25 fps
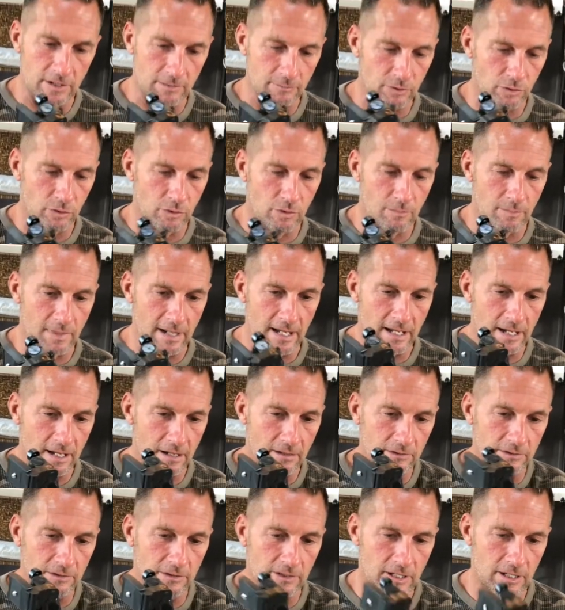up to
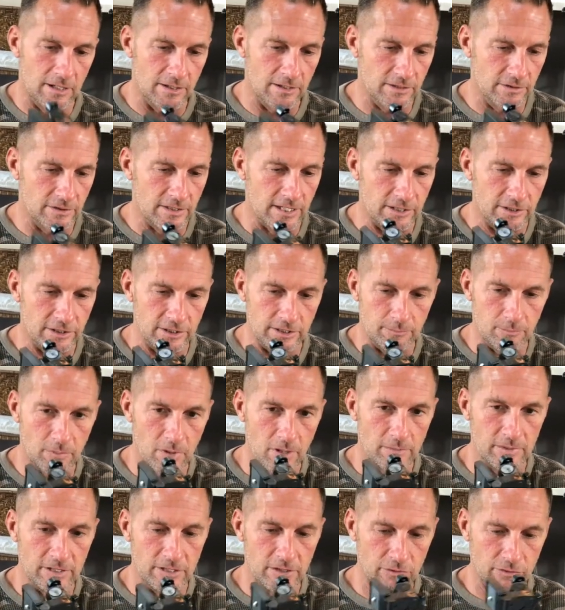about, uh, this actually
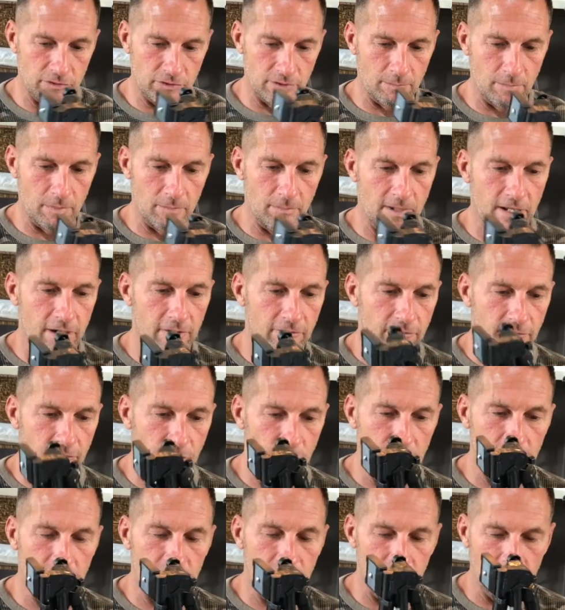probably goes up about a
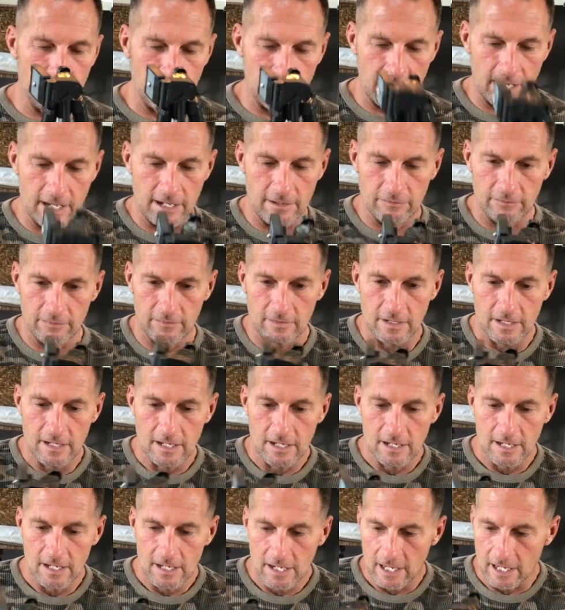foot, foot and a half.
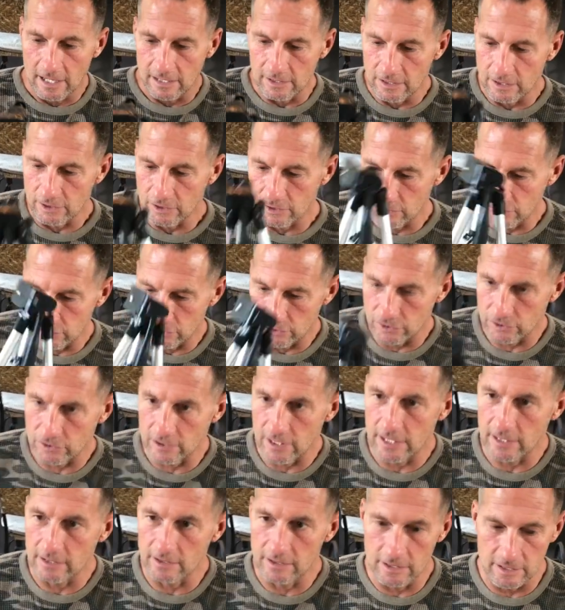And then you could just
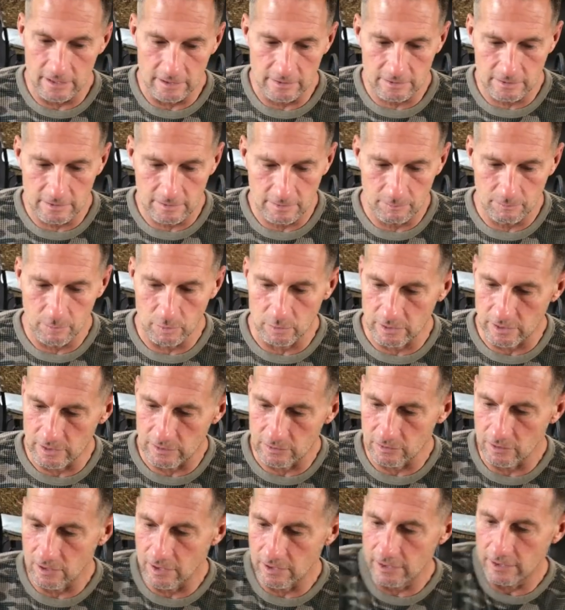take this, put these
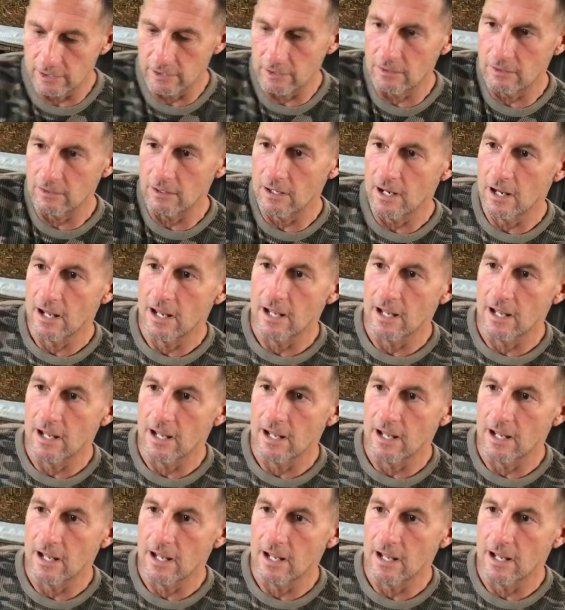on here